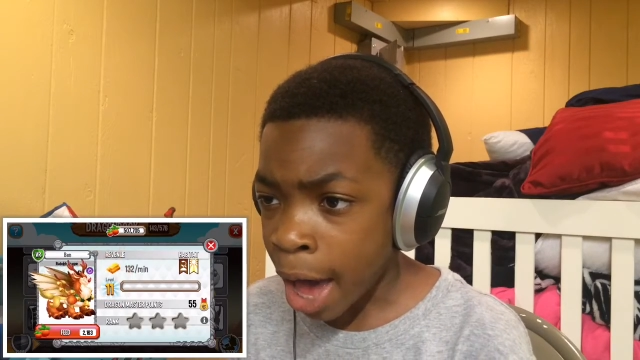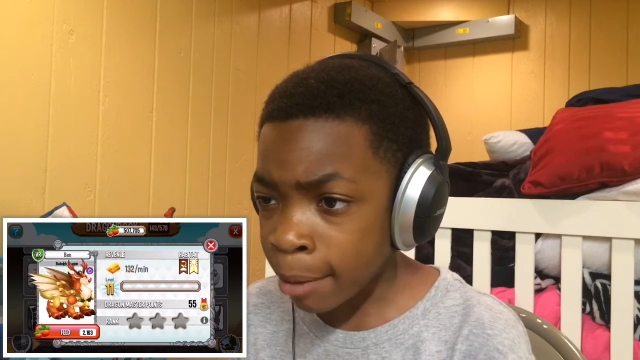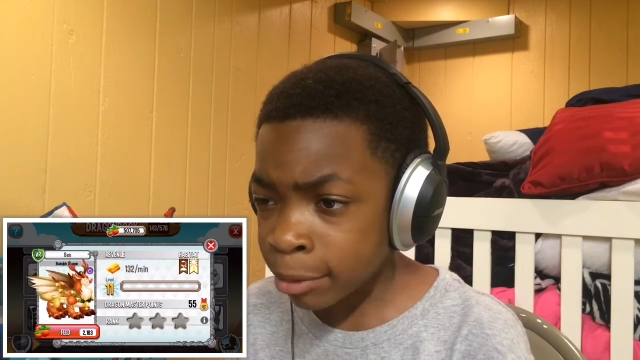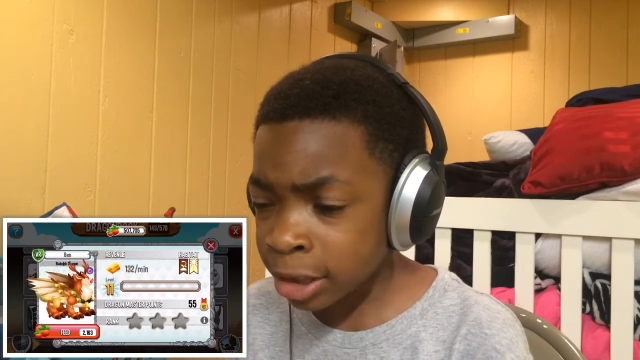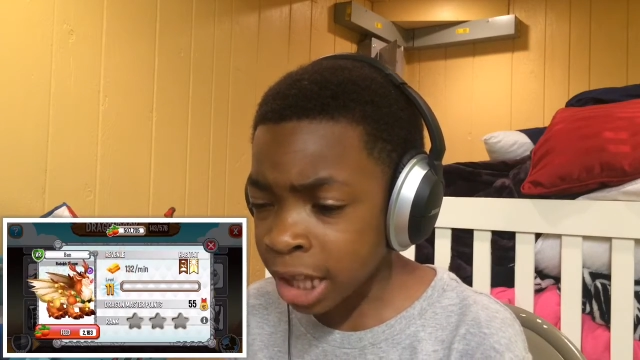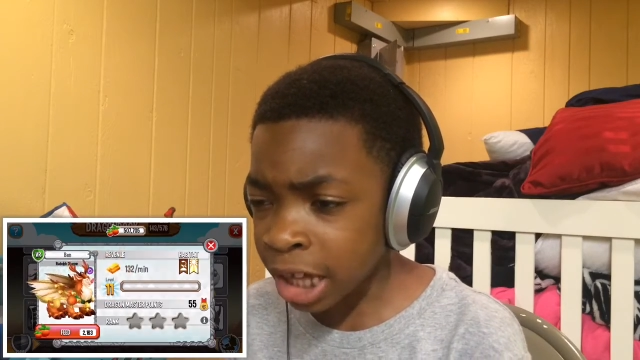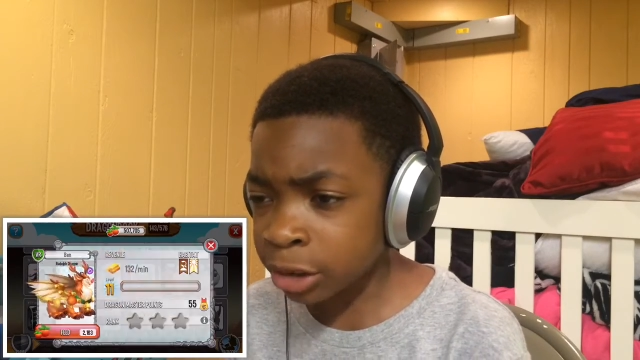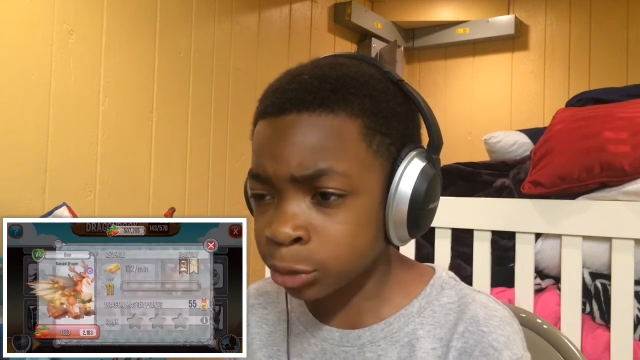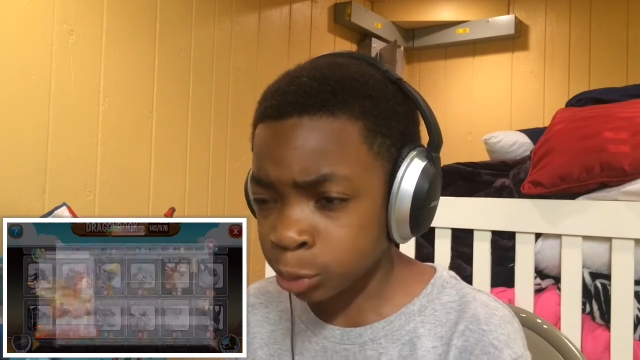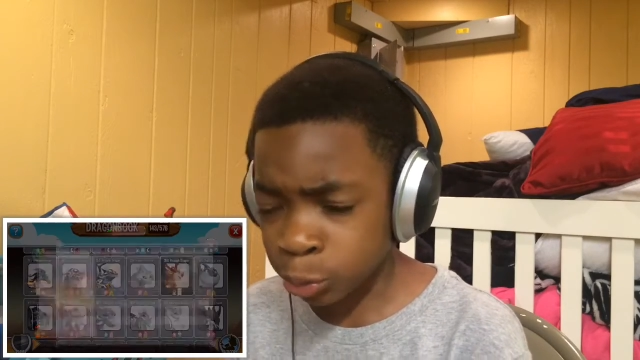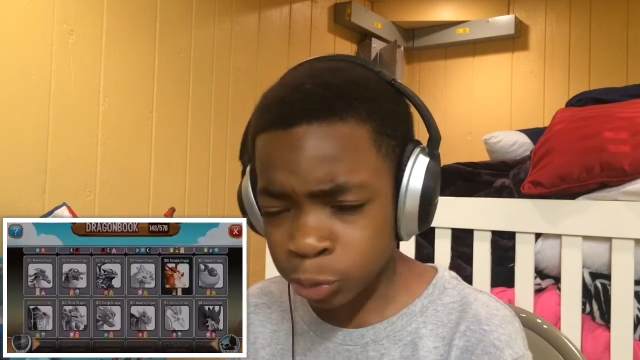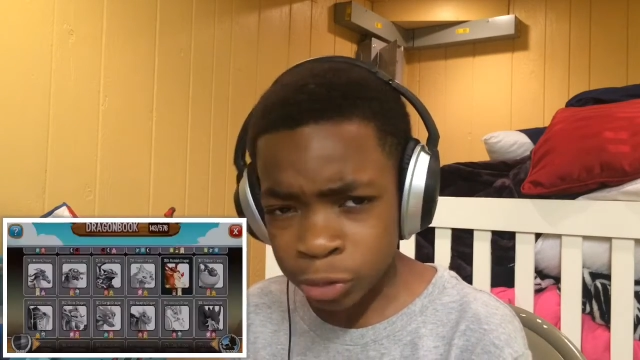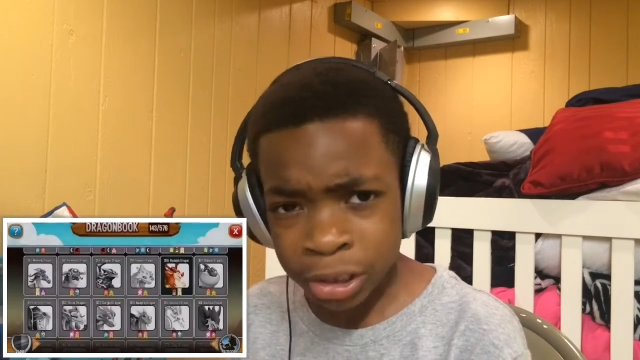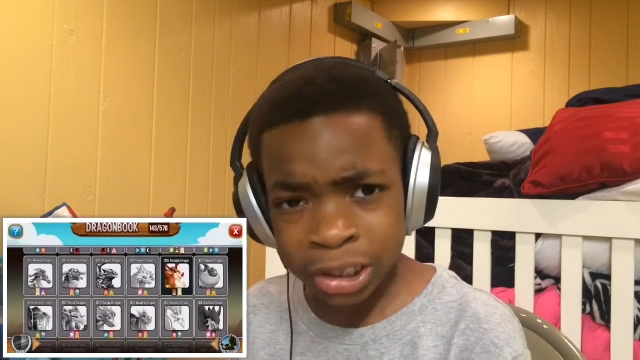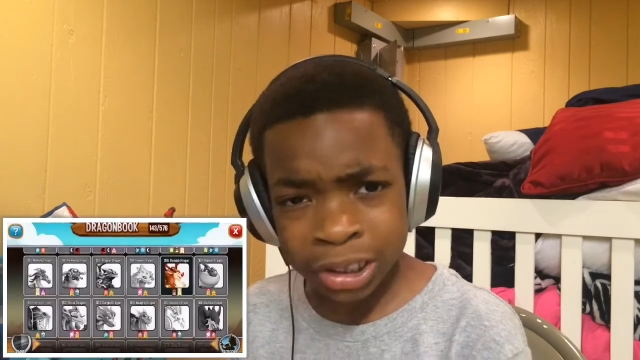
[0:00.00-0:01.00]
you I mean, that's
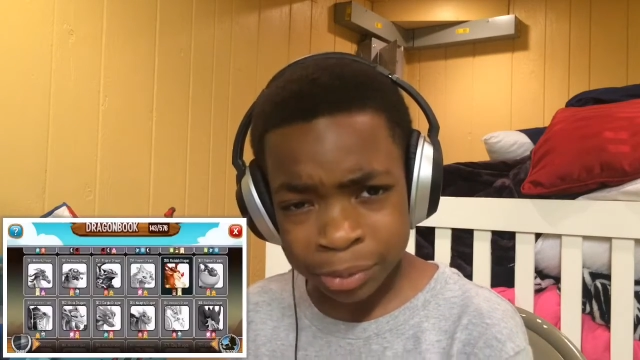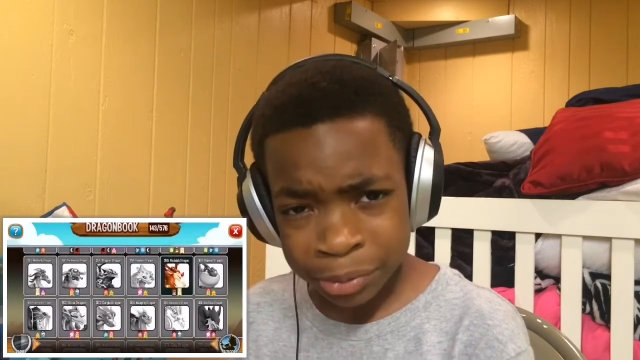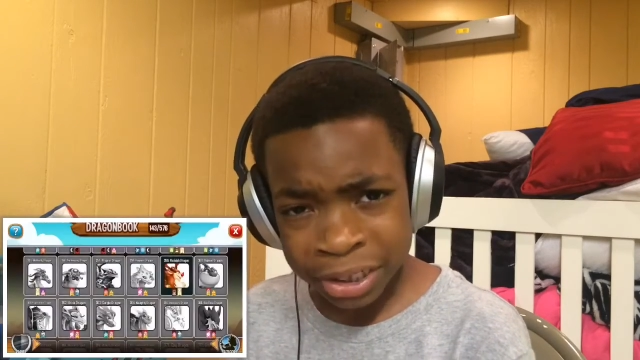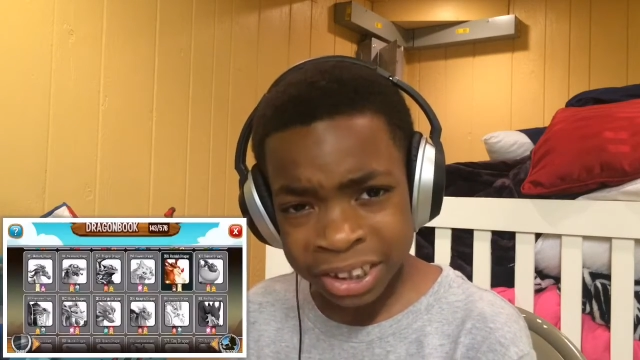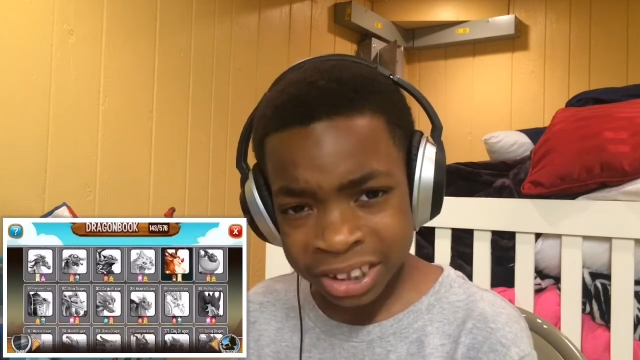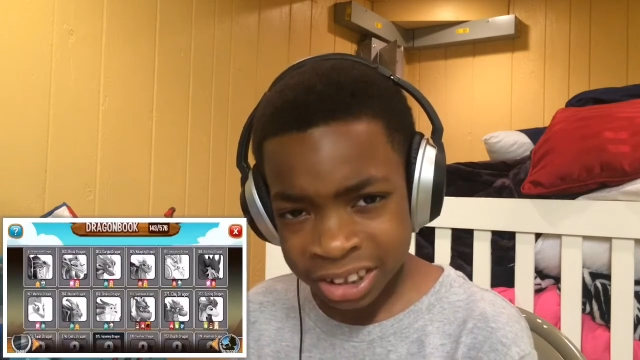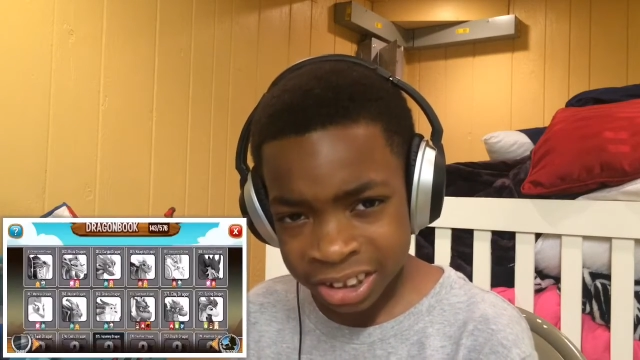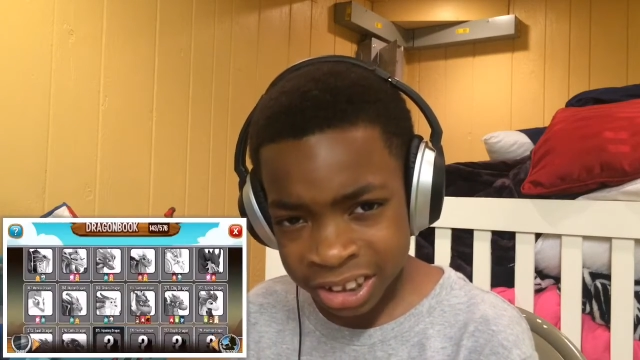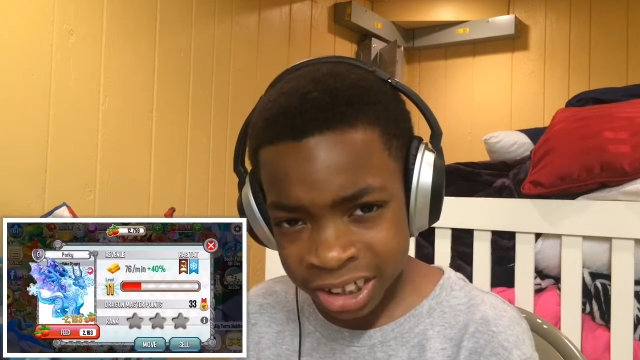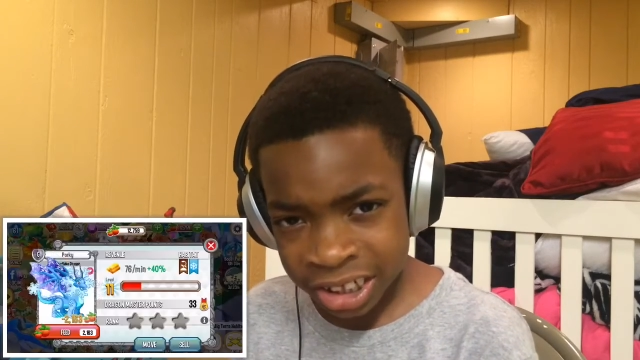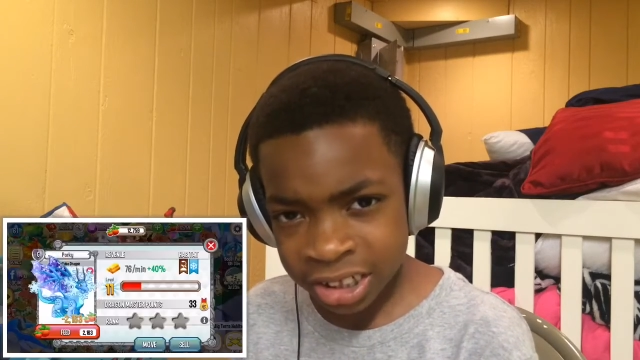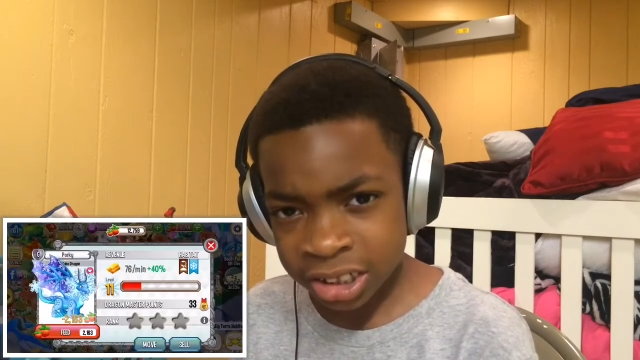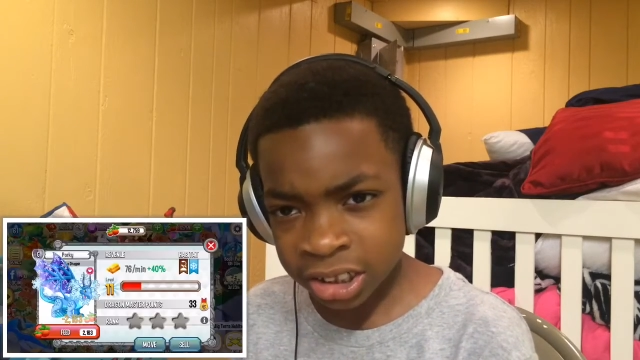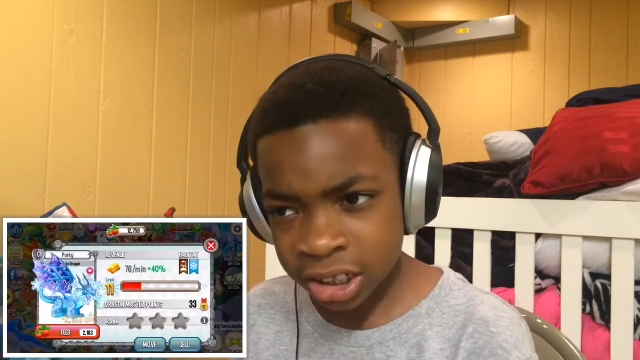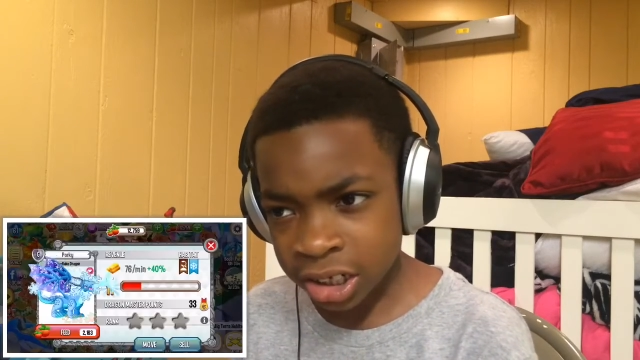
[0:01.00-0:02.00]
really mean to
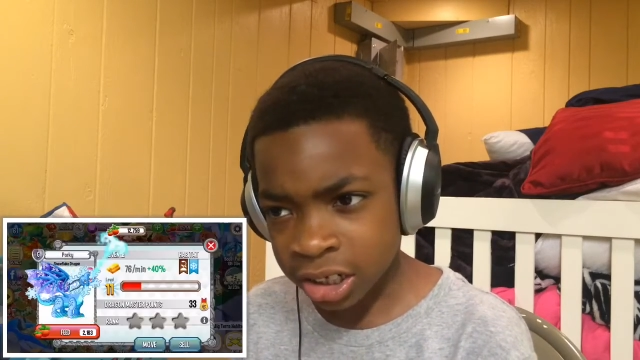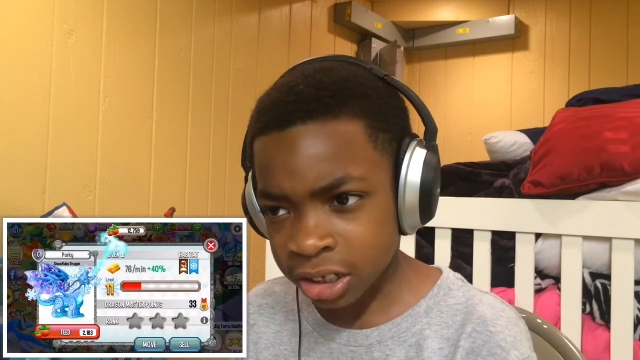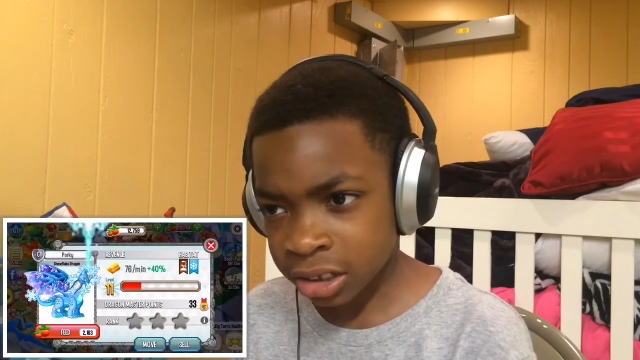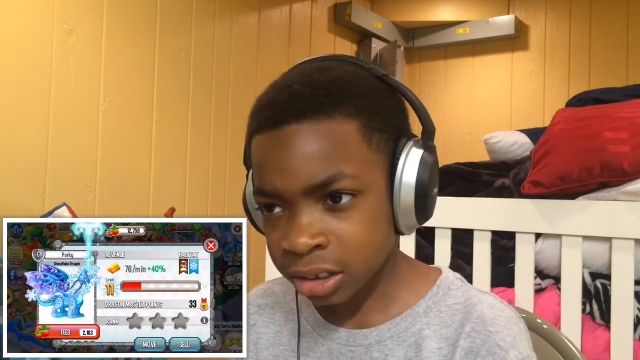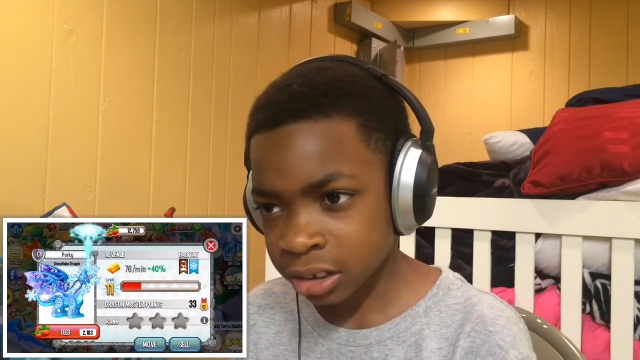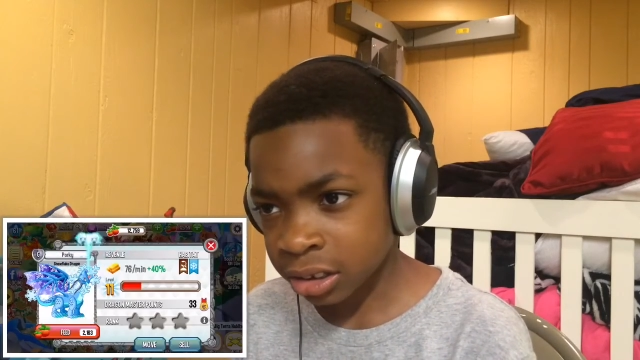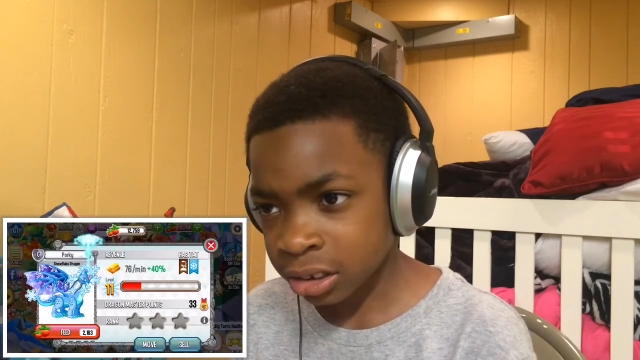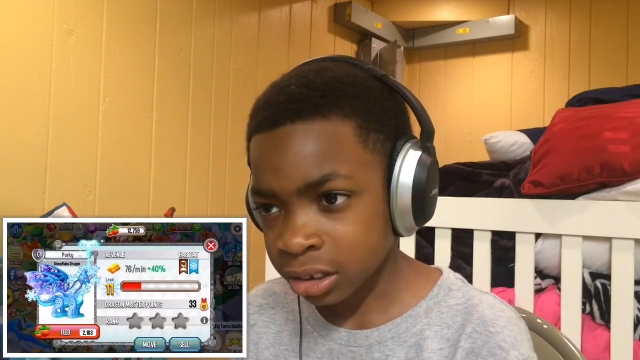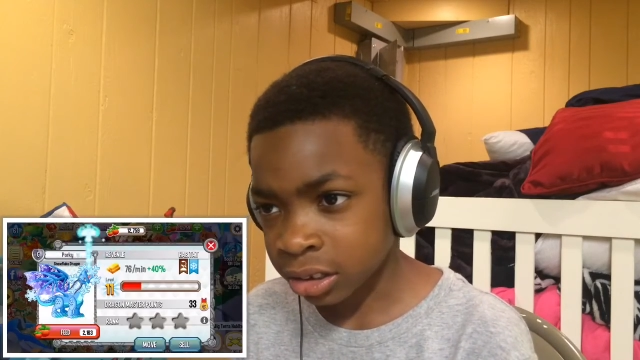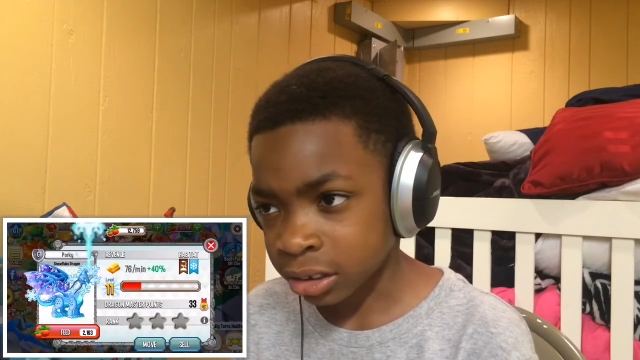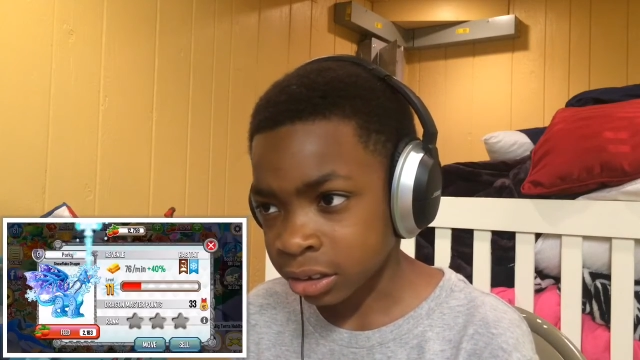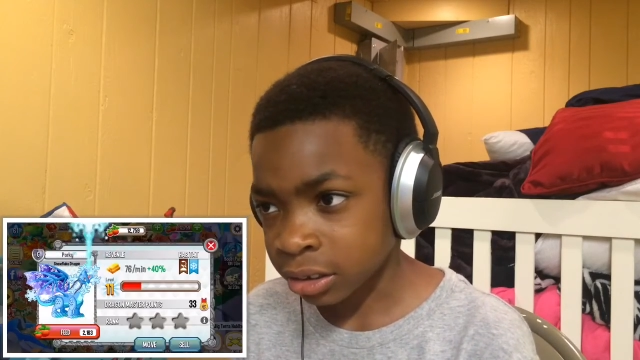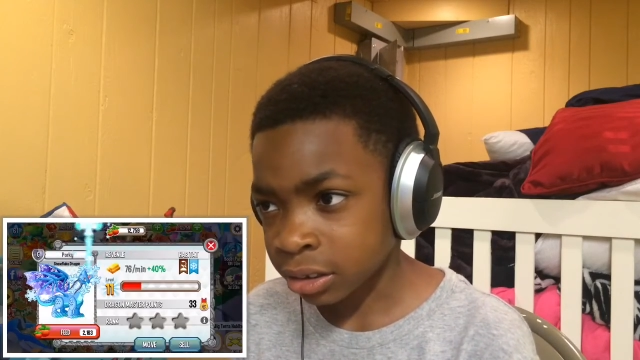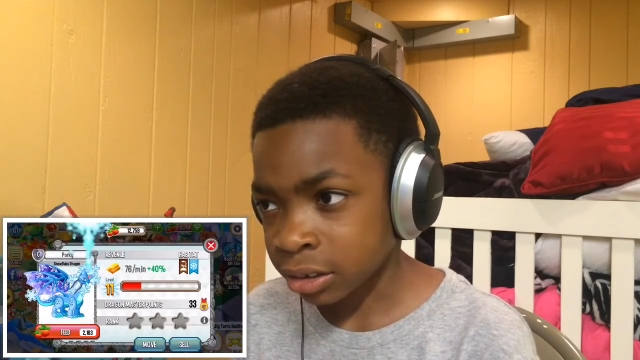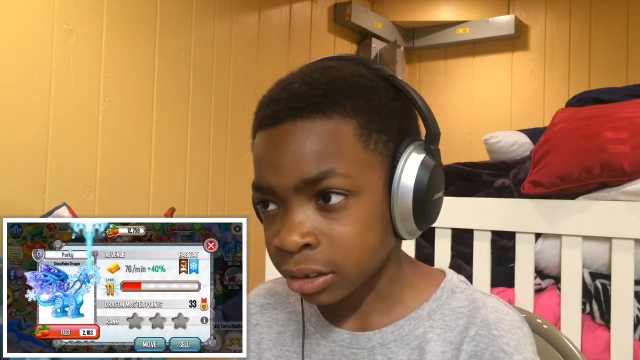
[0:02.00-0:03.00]
Santa. Snowflake
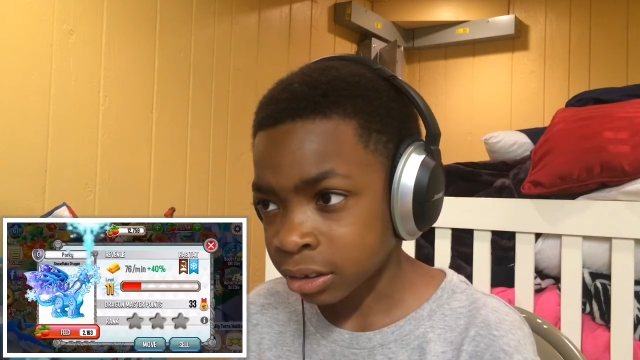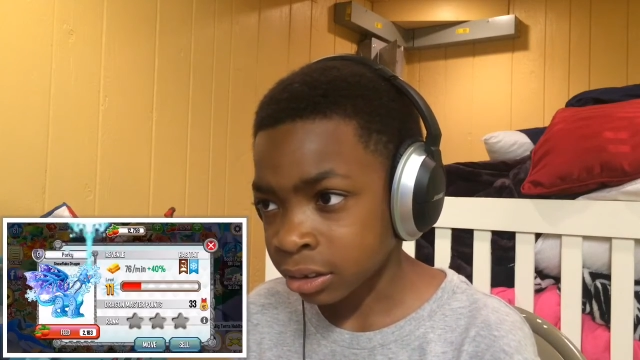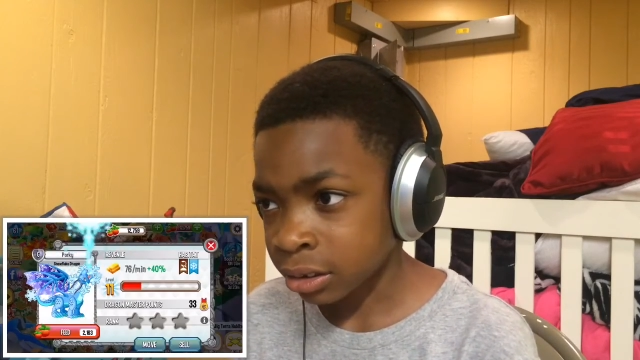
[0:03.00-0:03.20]
dragons.